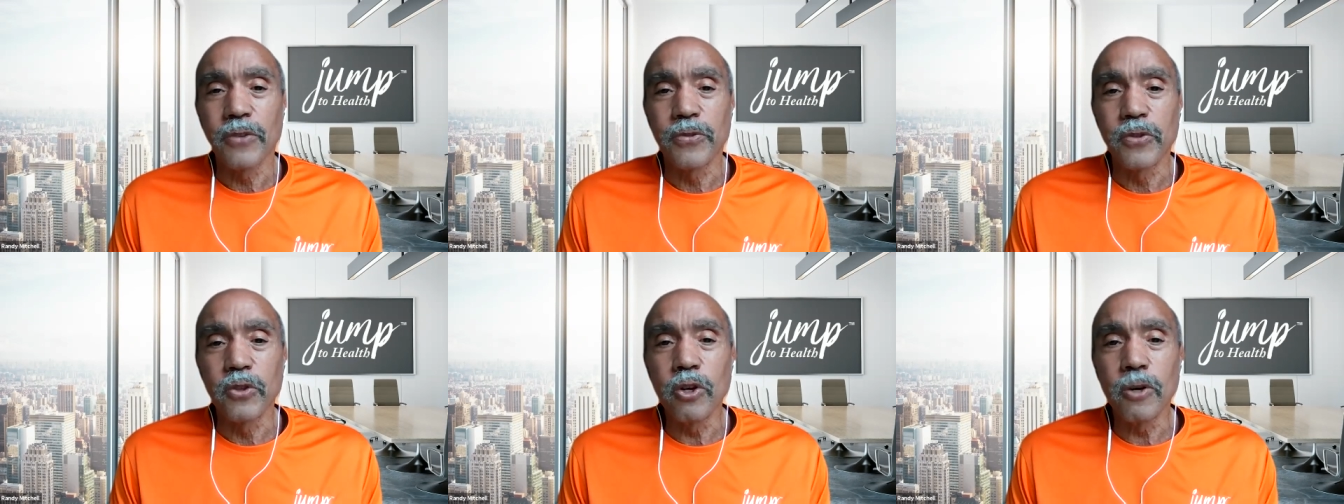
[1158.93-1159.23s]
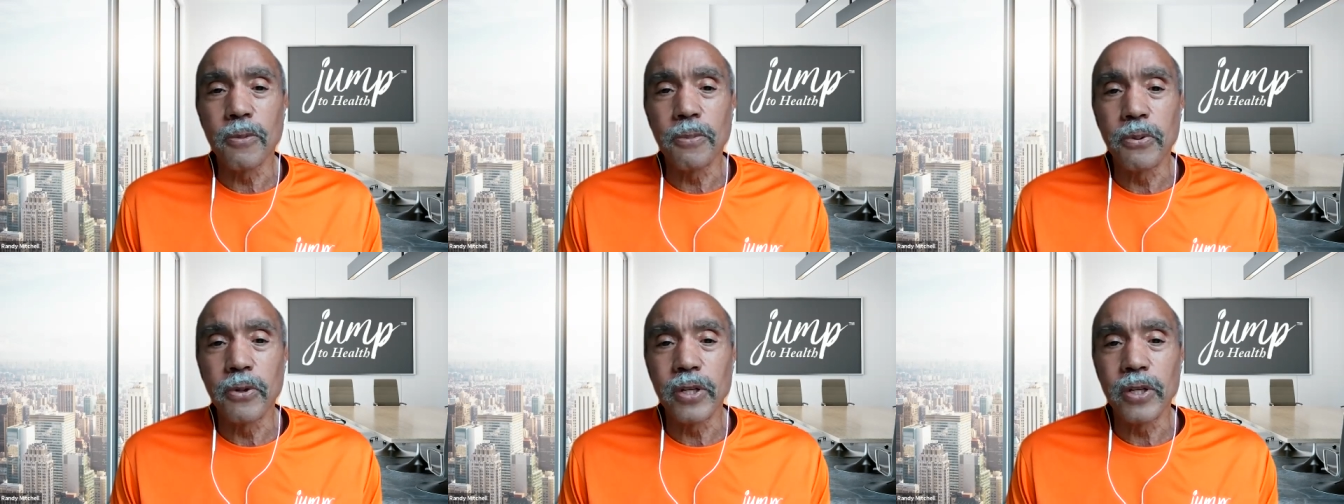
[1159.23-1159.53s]
If
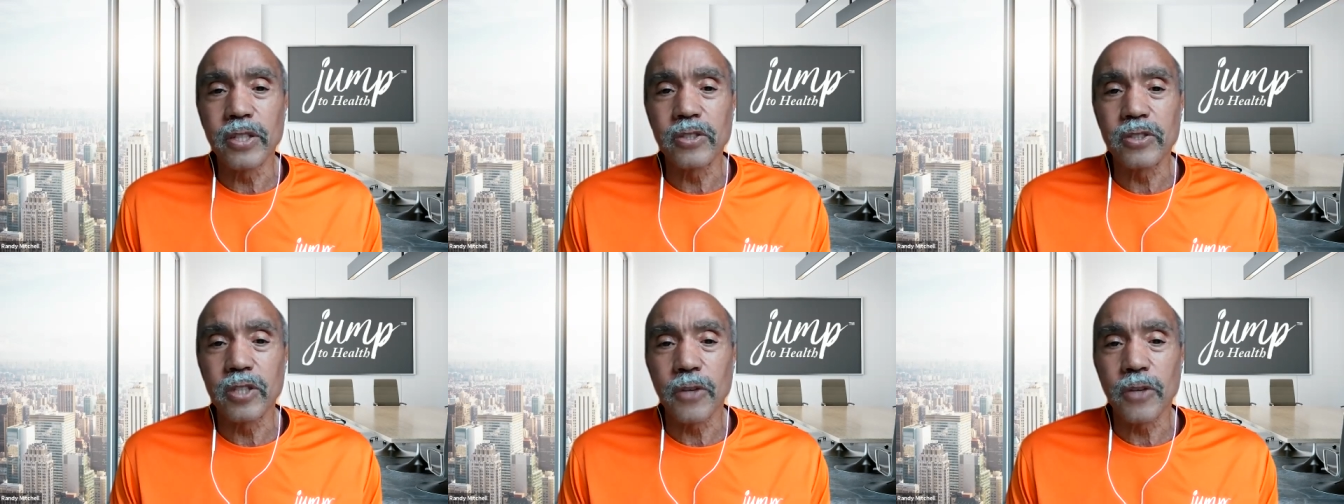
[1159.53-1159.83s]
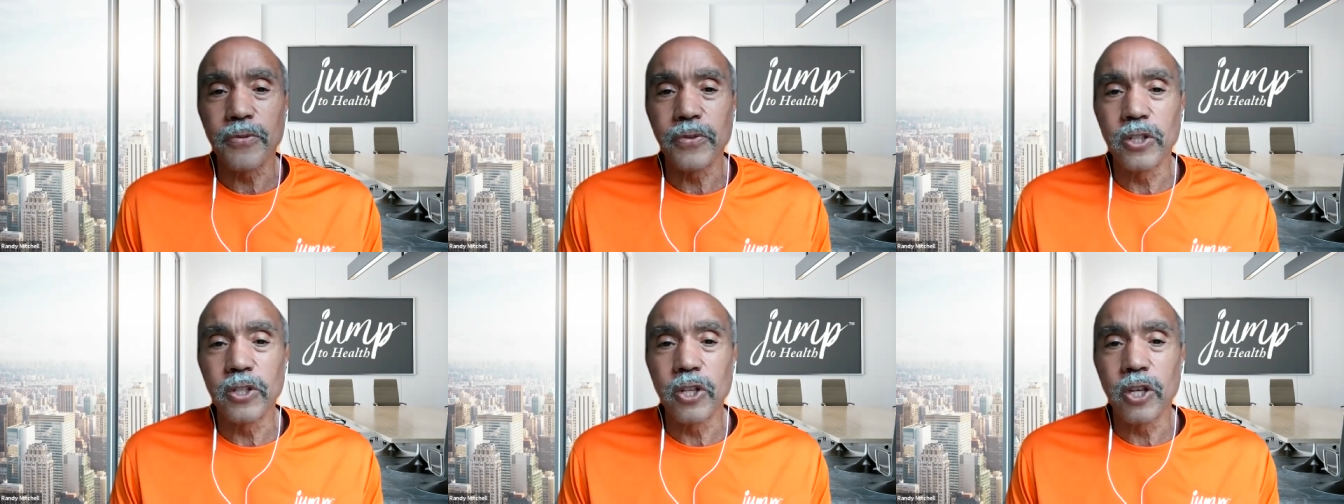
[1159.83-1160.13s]
you are putting
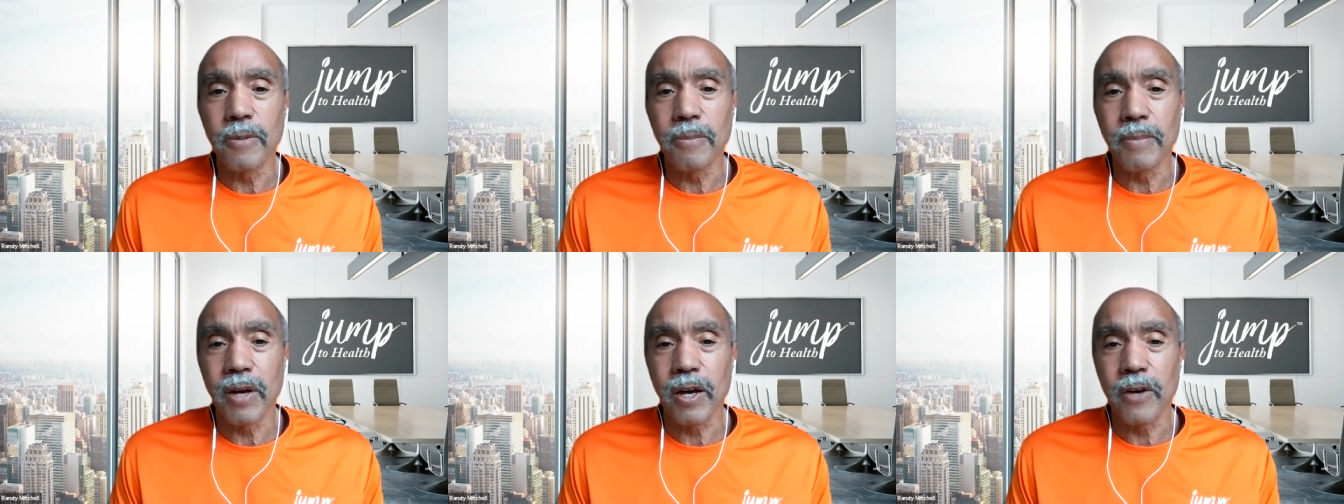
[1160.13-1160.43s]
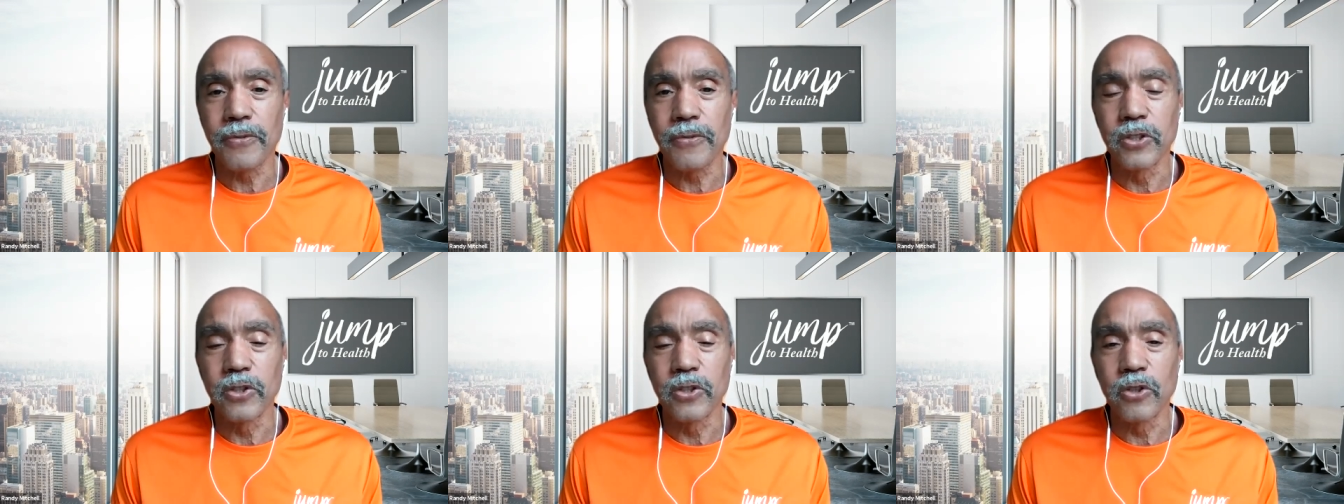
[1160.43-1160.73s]
stuff in your
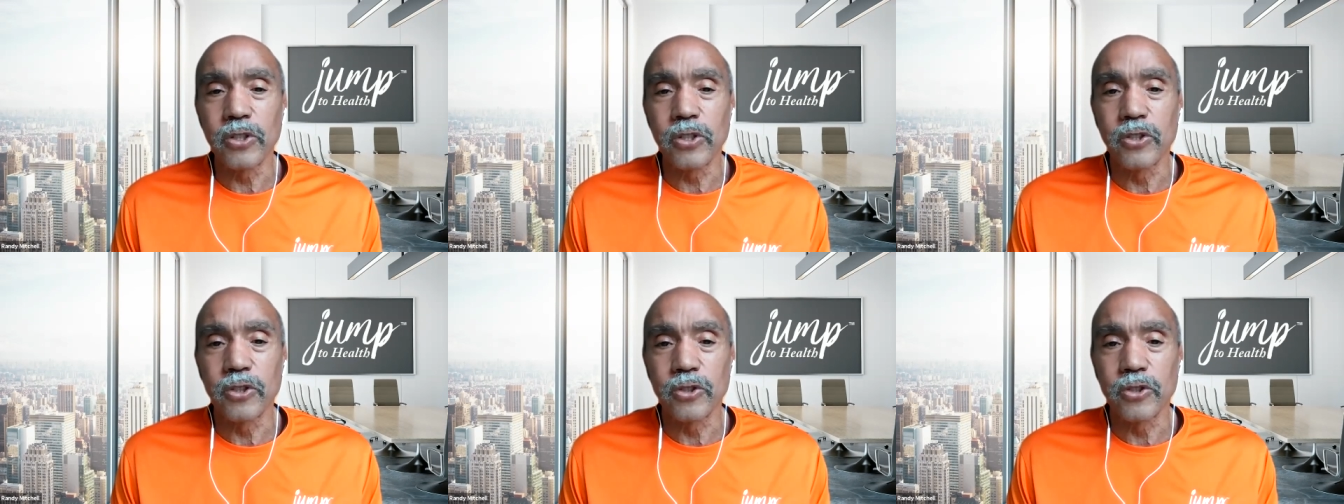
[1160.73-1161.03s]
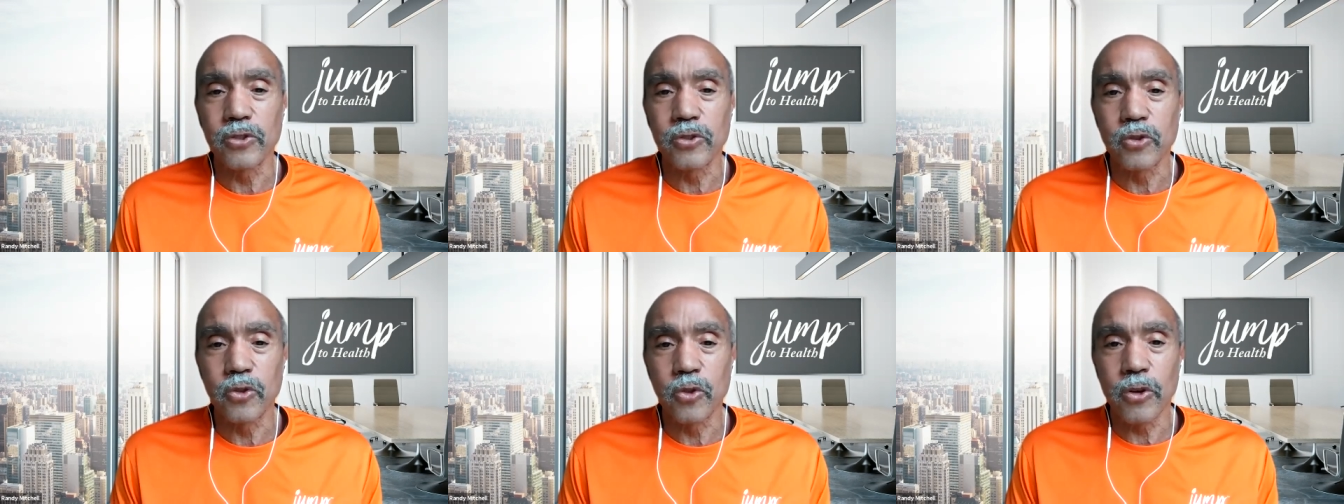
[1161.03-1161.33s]
mouth and you're
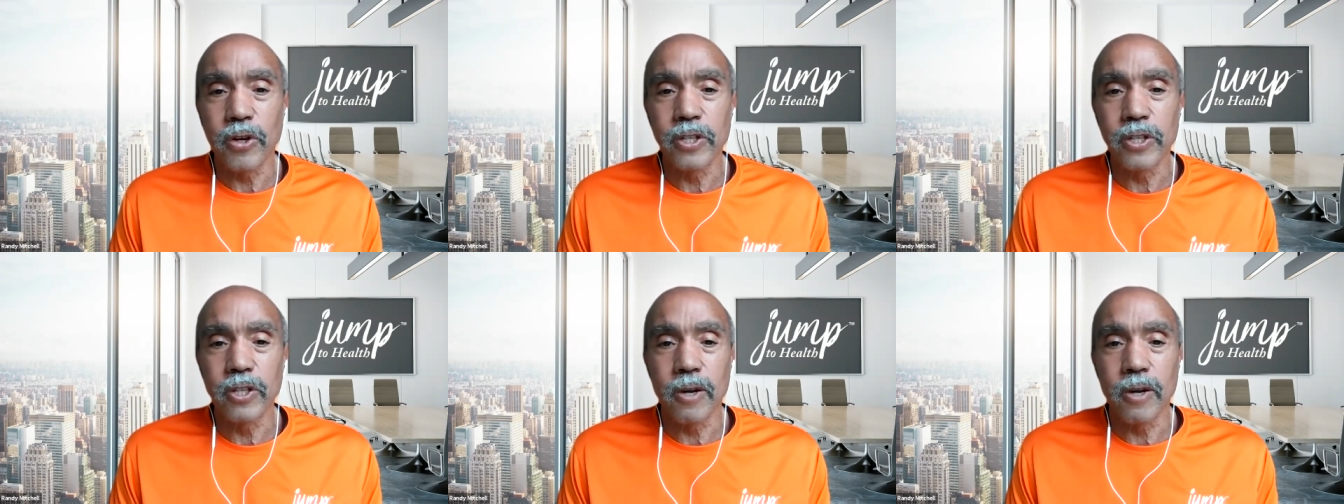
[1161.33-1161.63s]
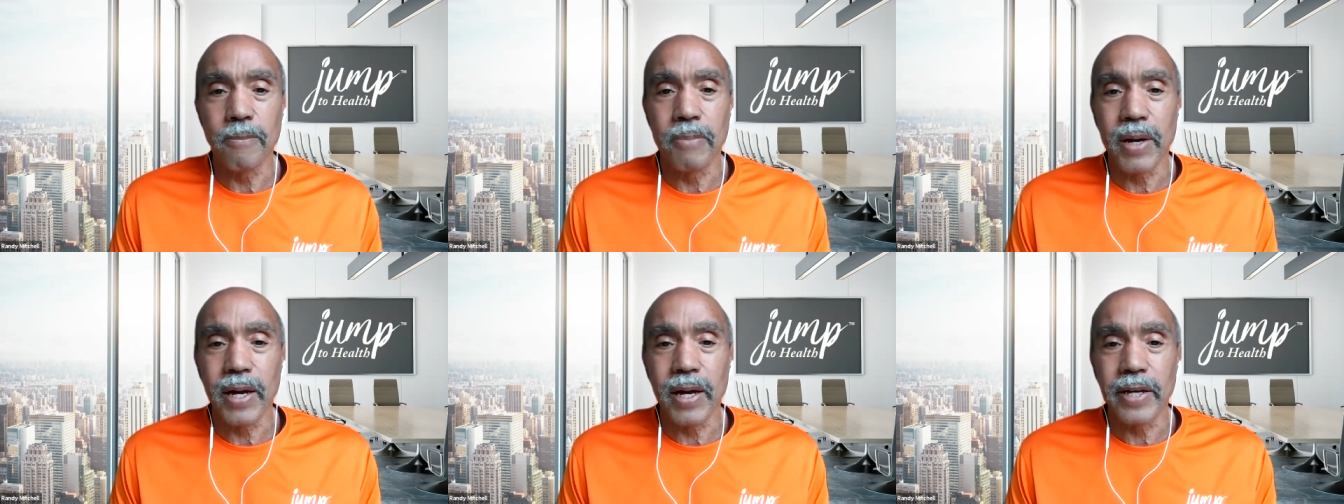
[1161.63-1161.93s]
destroying
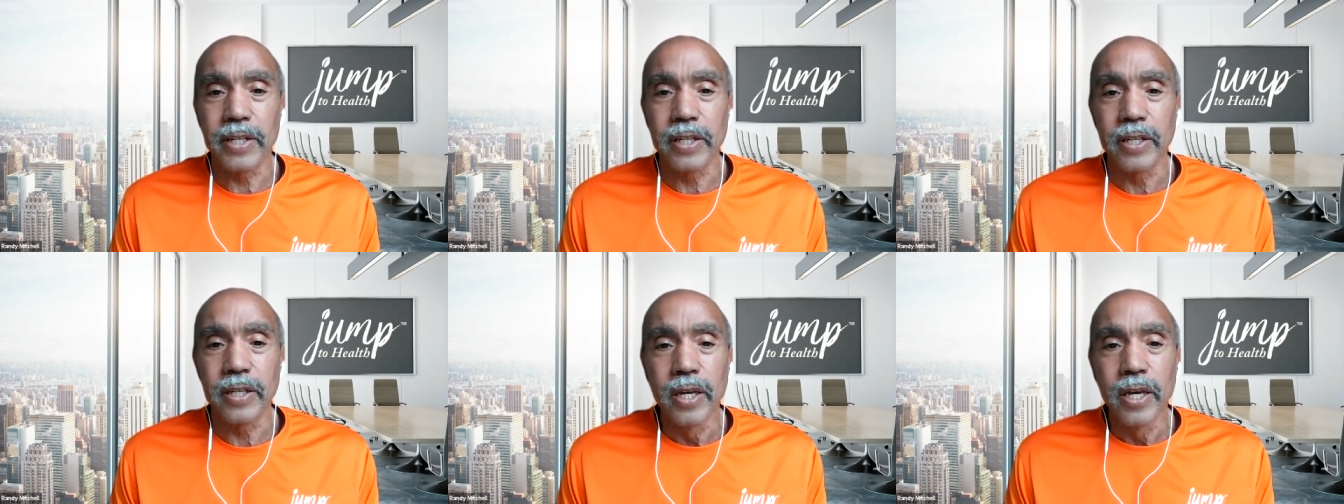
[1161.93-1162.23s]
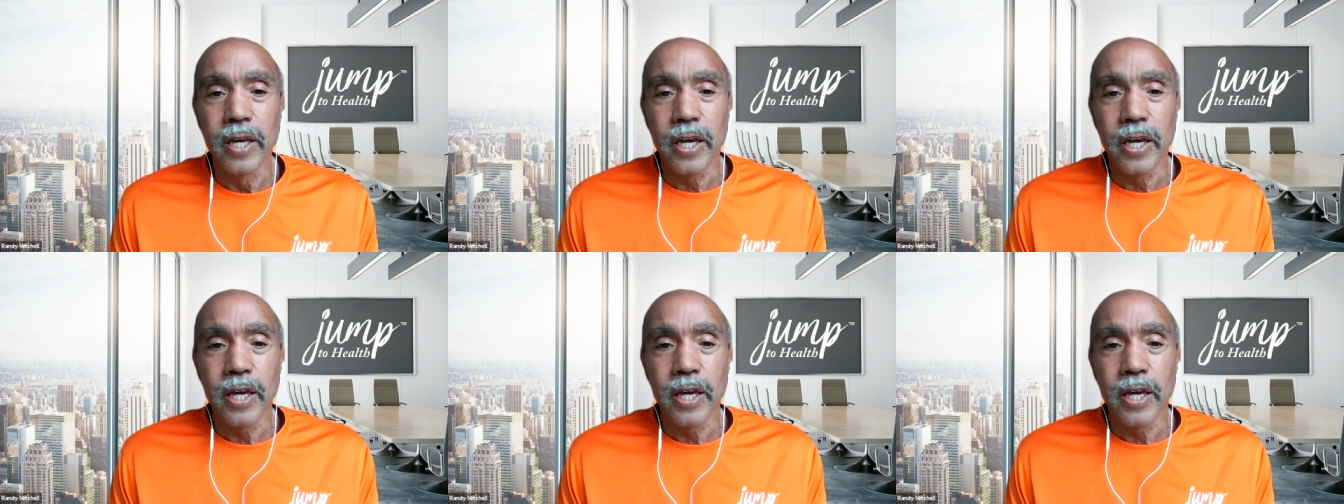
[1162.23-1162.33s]
your body